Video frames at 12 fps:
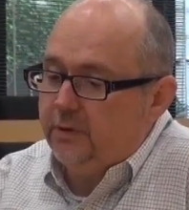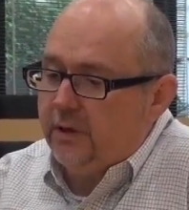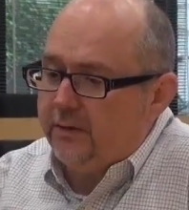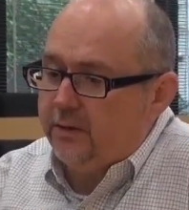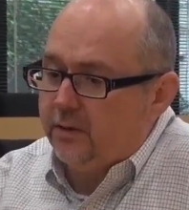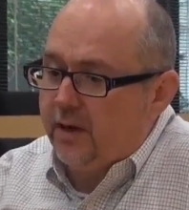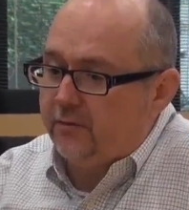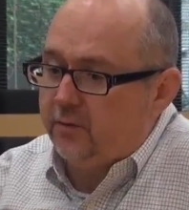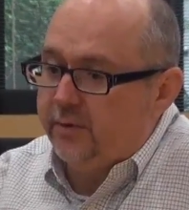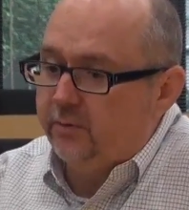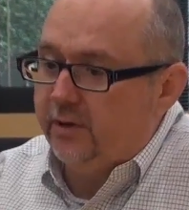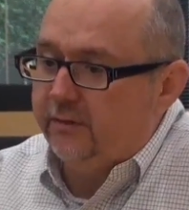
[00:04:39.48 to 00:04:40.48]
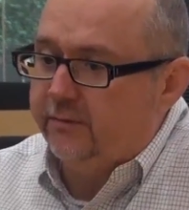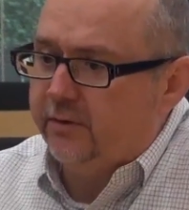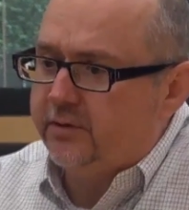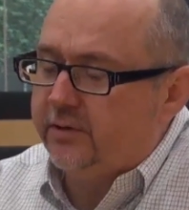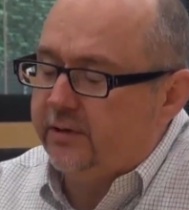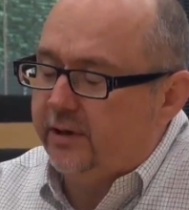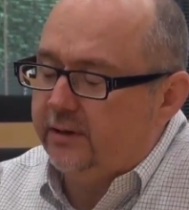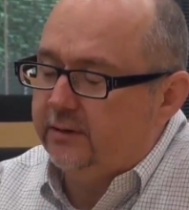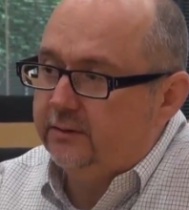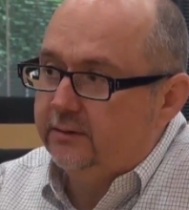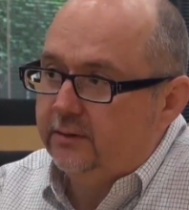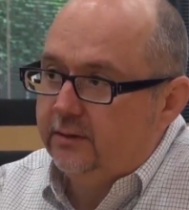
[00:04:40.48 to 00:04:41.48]
I think you have to be really
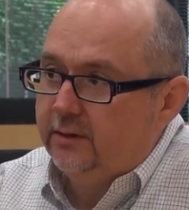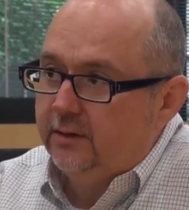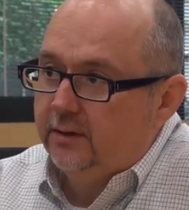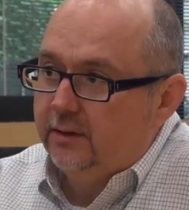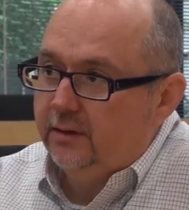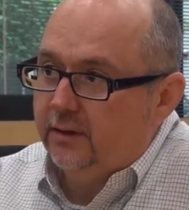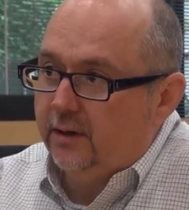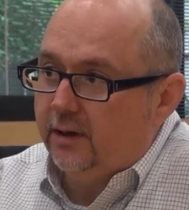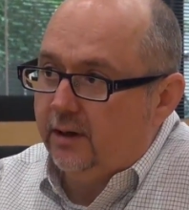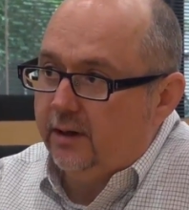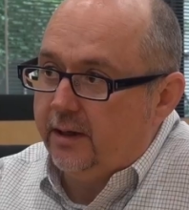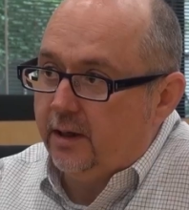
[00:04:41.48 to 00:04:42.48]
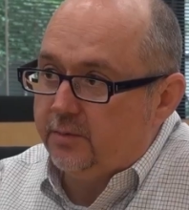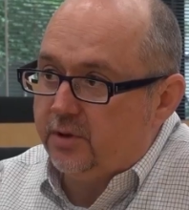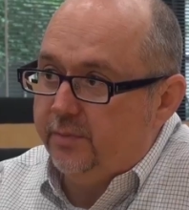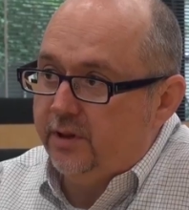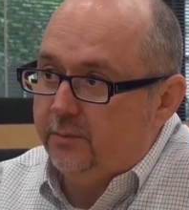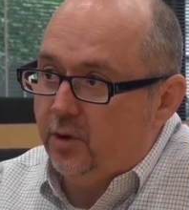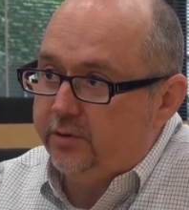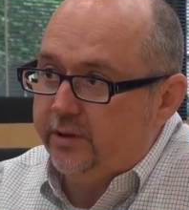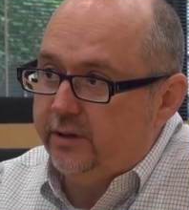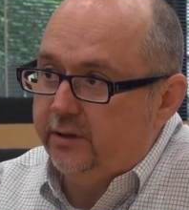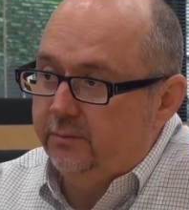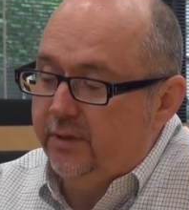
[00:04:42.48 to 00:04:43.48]
versatile. It helps to be a
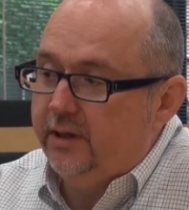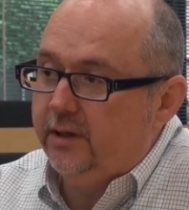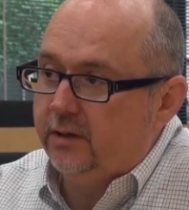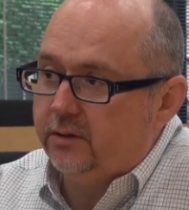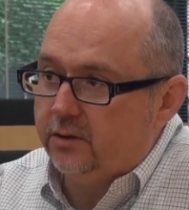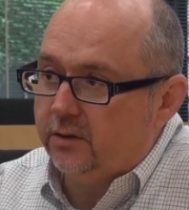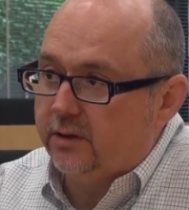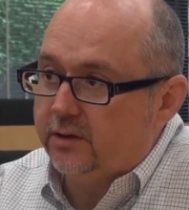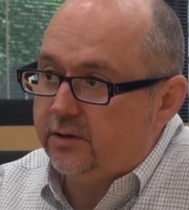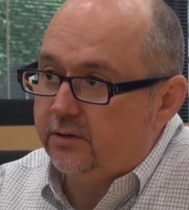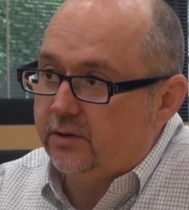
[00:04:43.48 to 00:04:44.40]
multimedia journalist,